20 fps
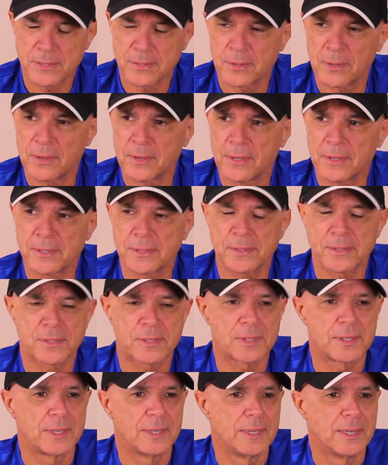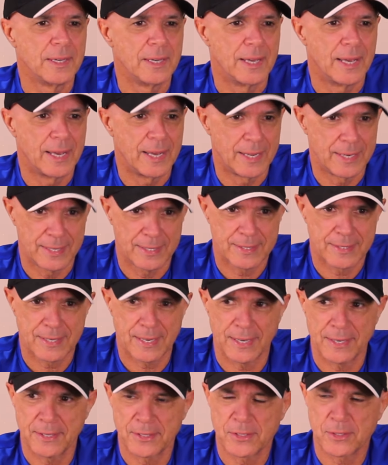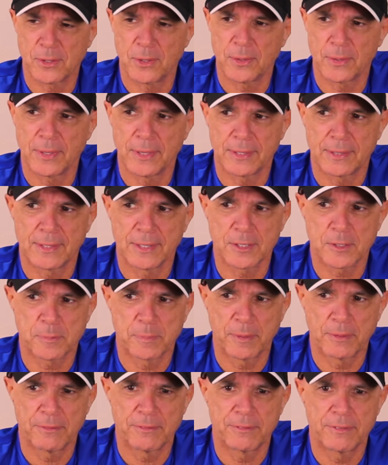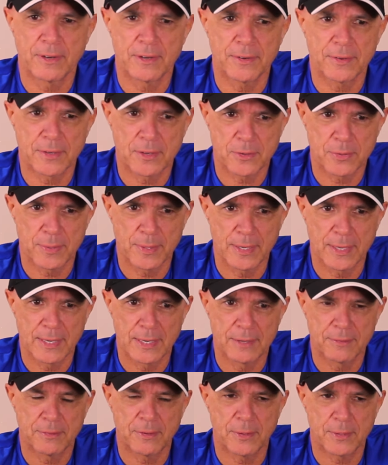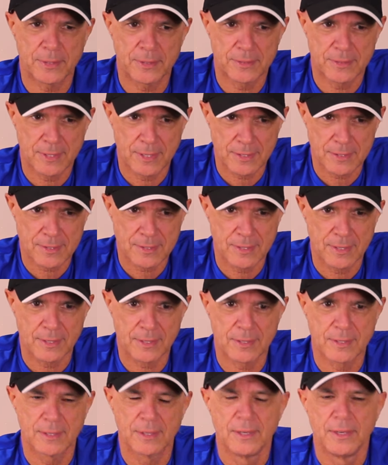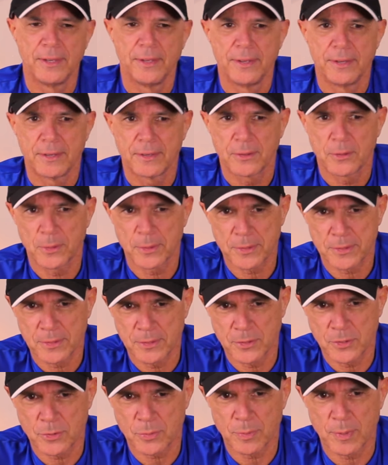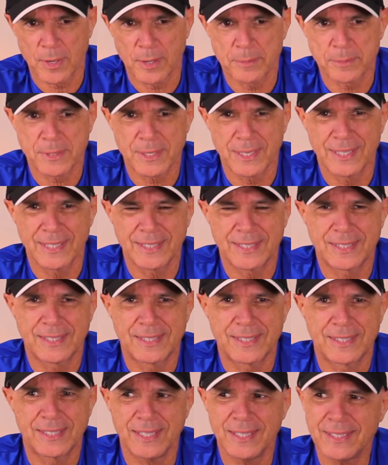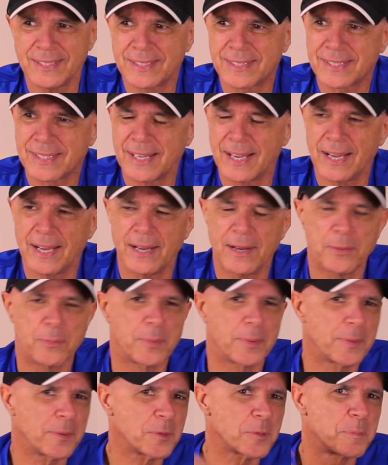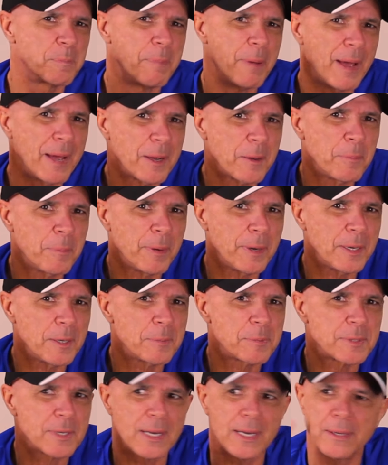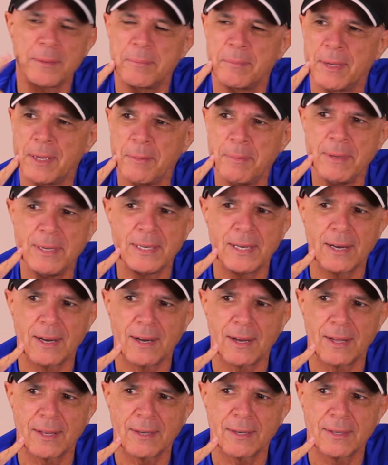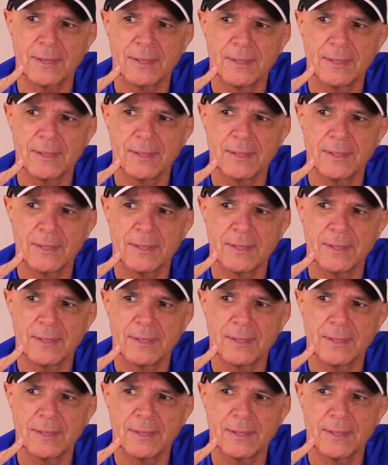songs and he's got a song like this, but very creative, artistic. Of course, the drums, it did sound, ah, were those bagpipes? Uh, maybe not.